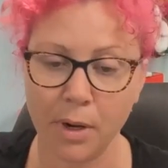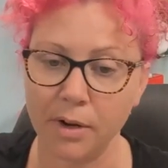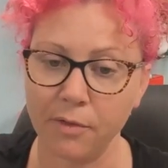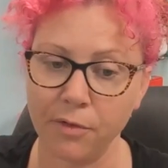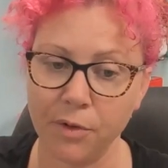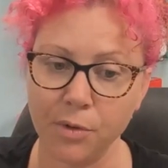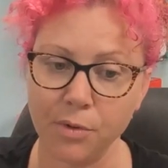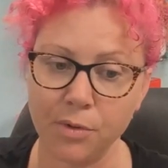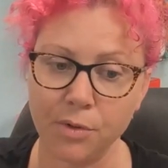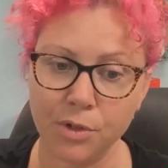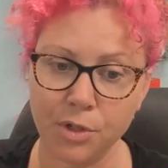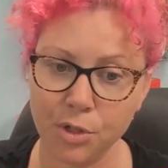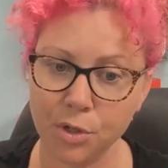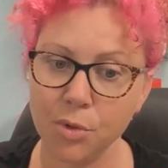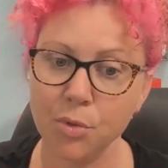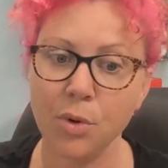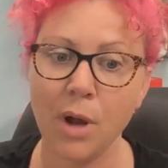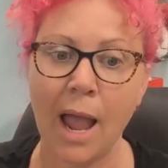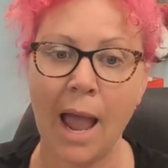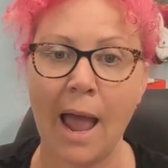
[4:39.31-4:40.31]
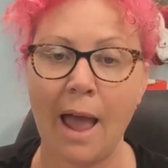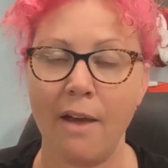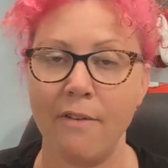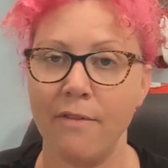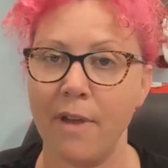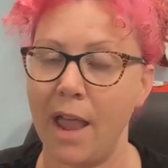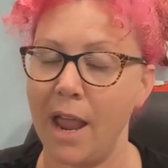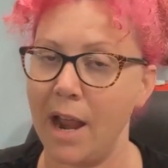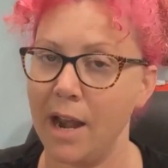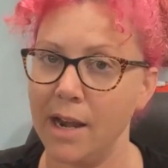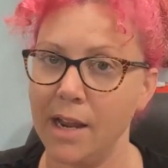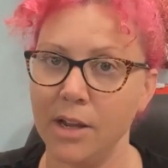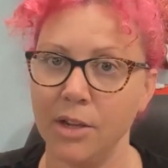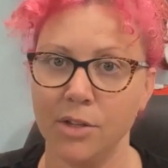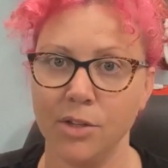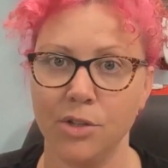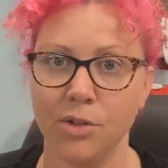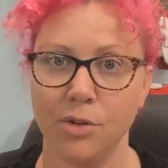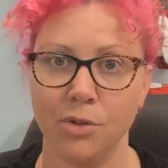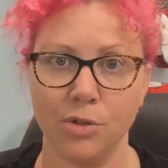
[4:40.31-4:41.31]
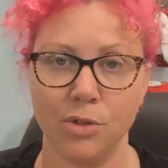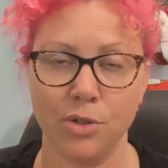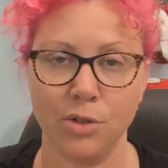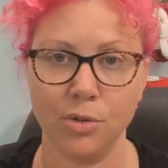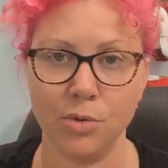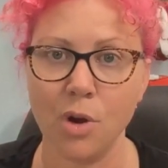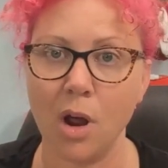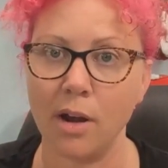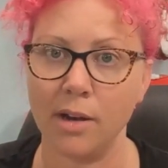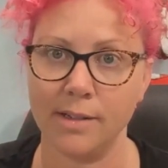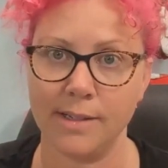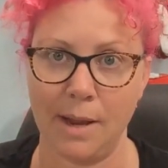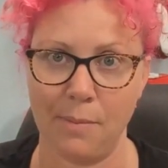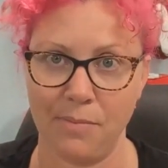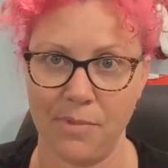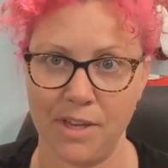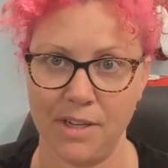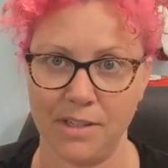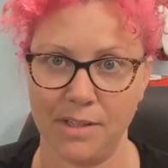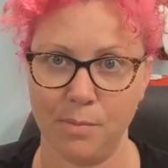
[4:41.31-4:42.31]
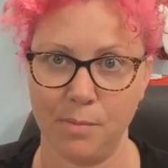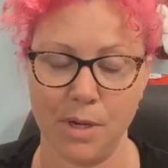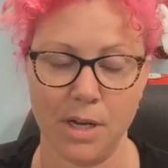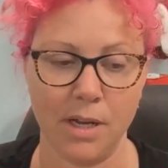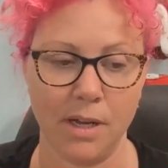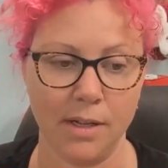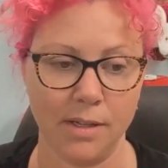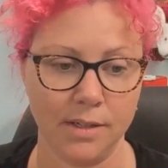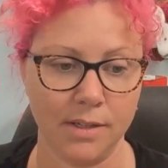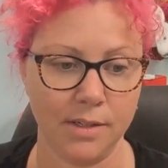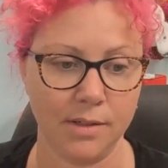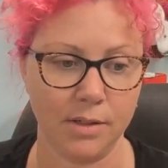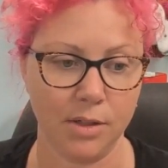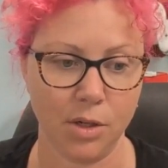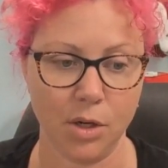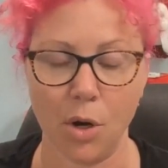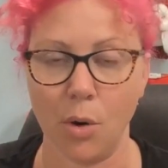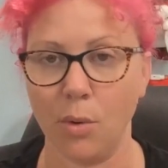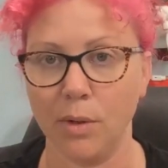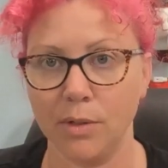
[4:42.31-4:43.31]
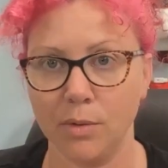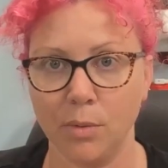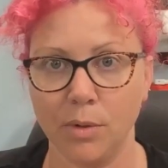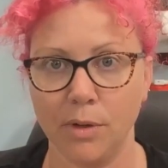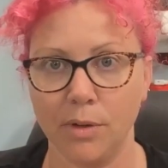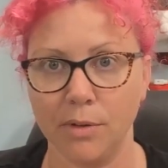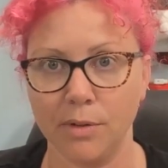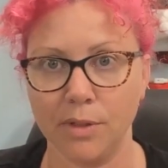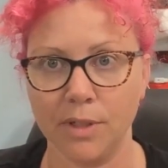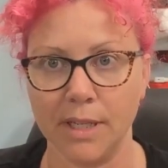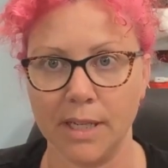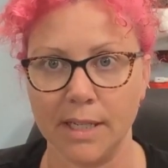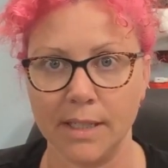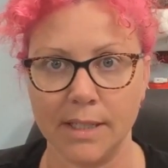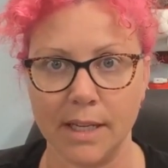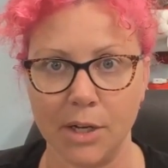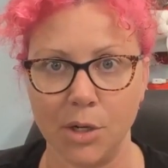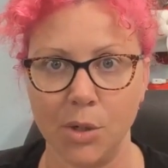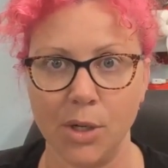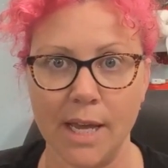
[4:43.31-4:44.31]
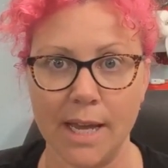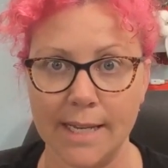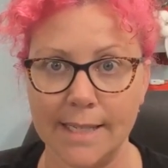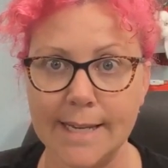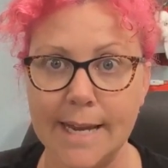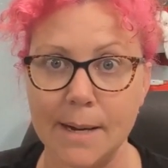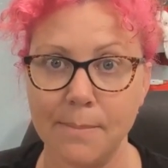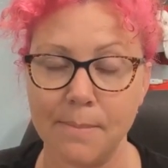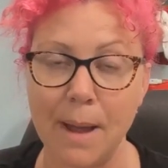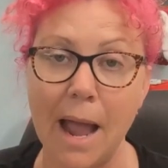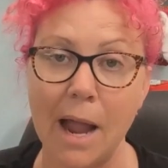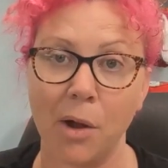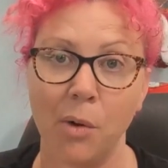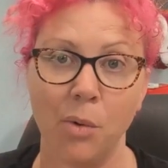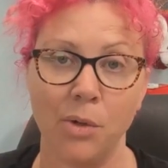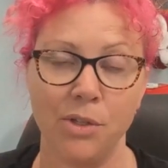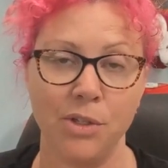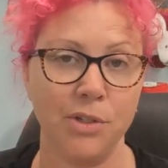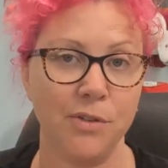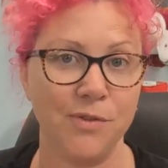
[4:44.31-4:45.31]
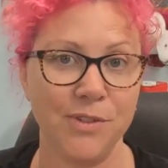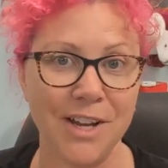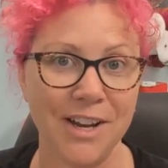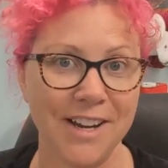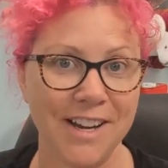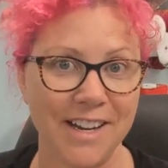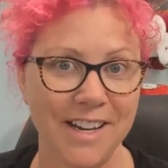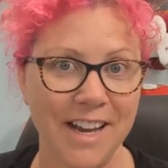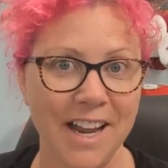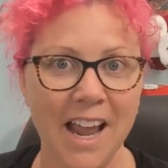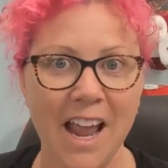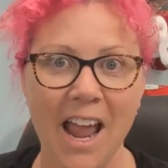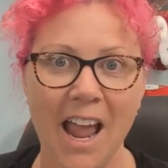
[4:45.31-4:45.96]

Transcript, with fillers: But if you do have any concerns, do not attempt this because, you know, it's one of those things that you can't take back once you've done it.